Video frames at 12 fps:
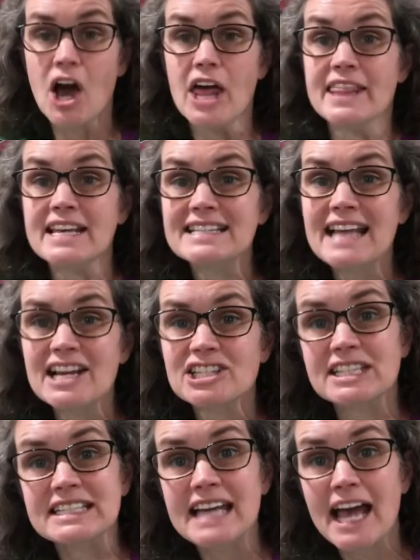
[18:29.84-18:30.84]
And this
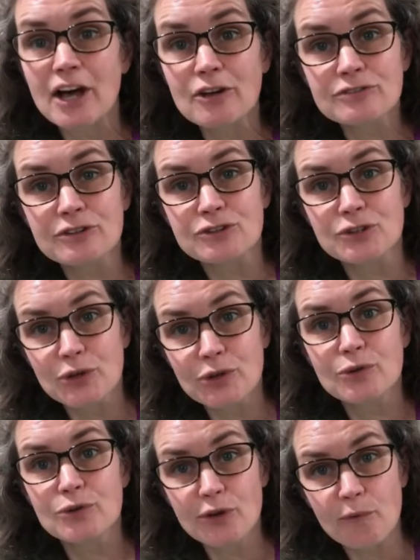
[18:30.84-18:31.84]
actually tells us
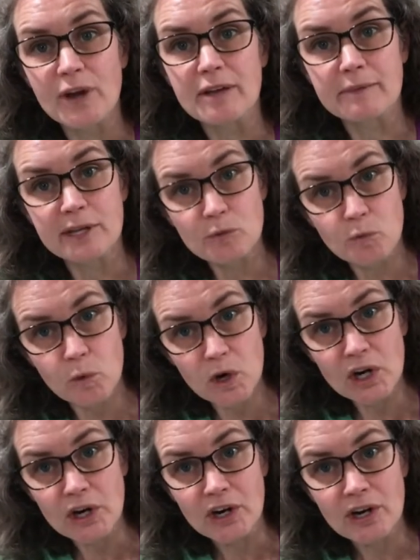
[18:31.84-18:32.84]
who the women
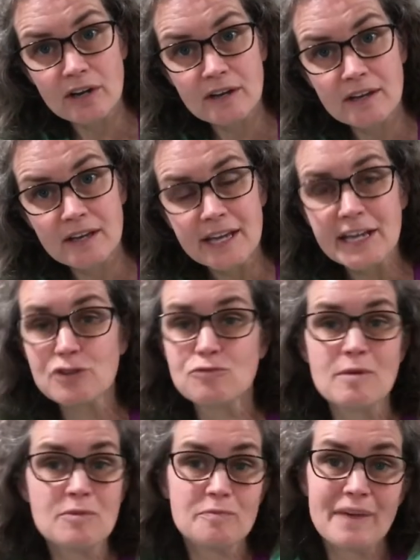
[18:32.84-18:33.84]
were. Because
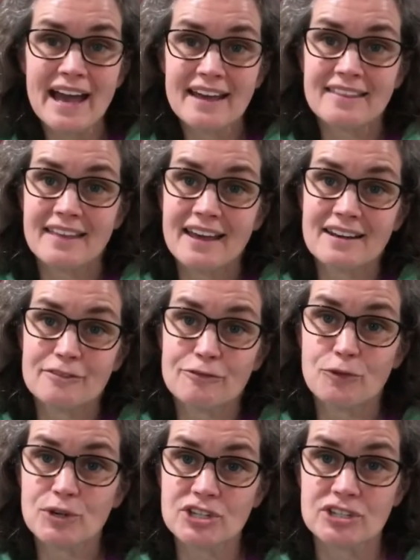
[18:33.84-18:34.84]
remember back then,
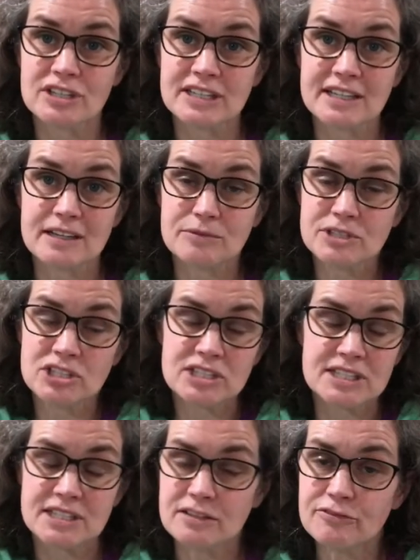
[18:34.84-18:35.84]
unfortunately, it was
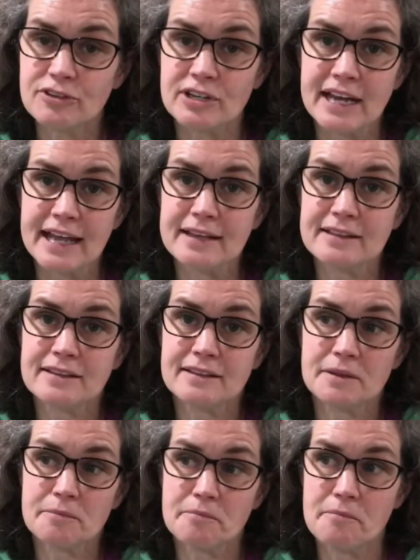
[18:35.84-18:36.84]
just different, and
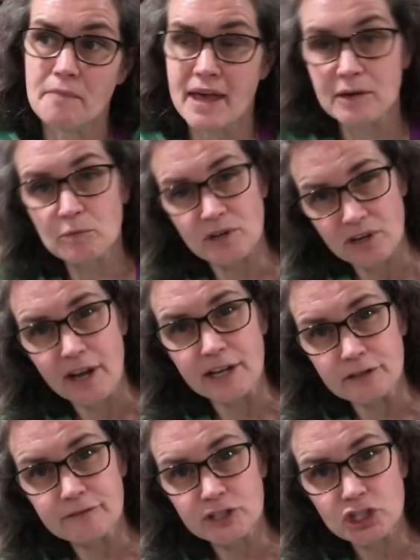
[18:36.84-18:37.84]
the men were
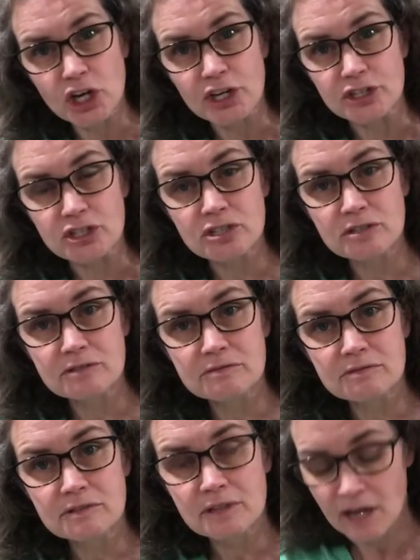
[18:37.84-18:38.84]
kind of in charge.
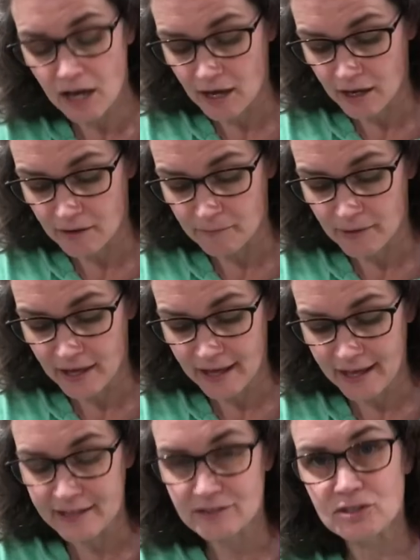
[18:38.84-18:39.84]
Um,
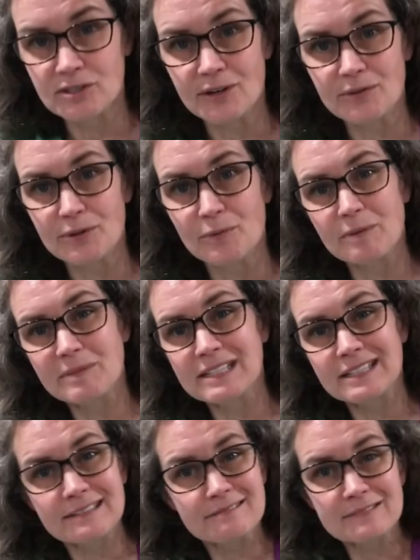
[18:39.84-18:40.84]
and so the women
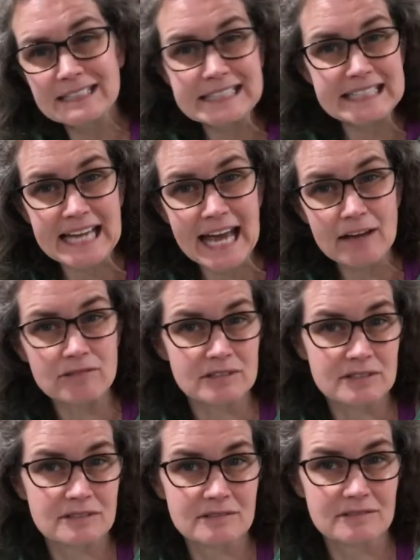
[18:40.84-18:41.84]
didn't really
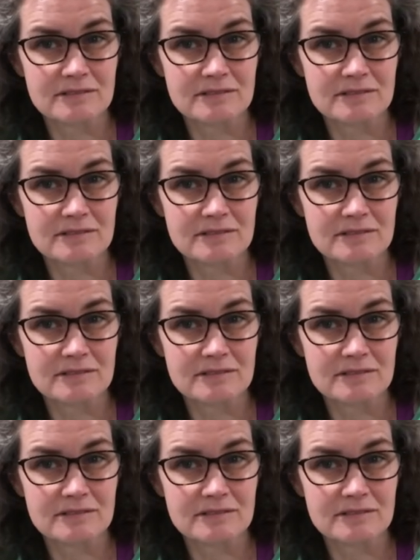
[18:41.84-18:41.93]
count.